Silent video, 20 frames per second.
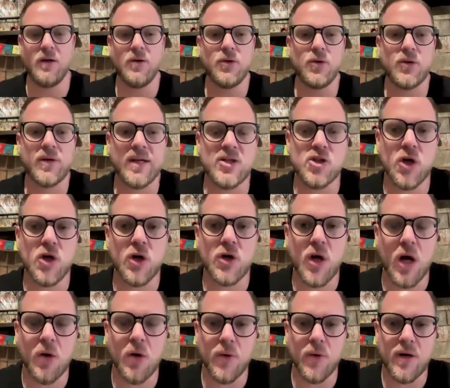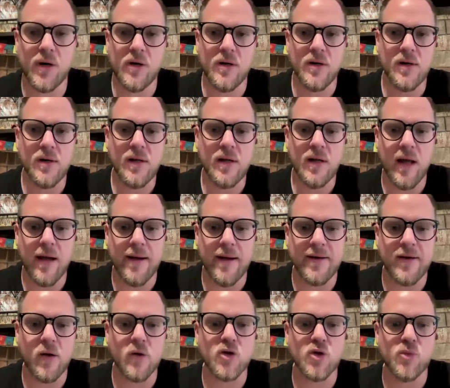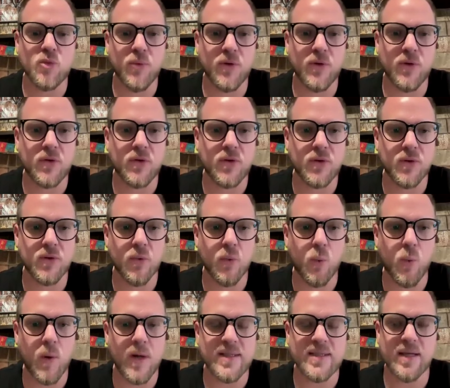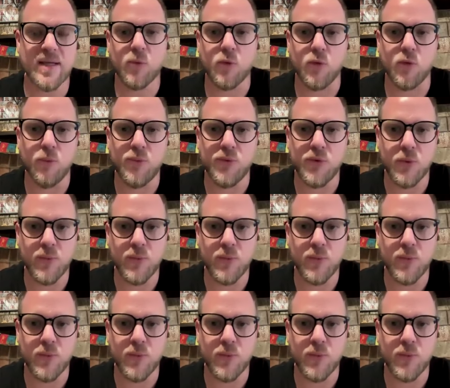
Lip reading: you can join our announcement WhatsApp group.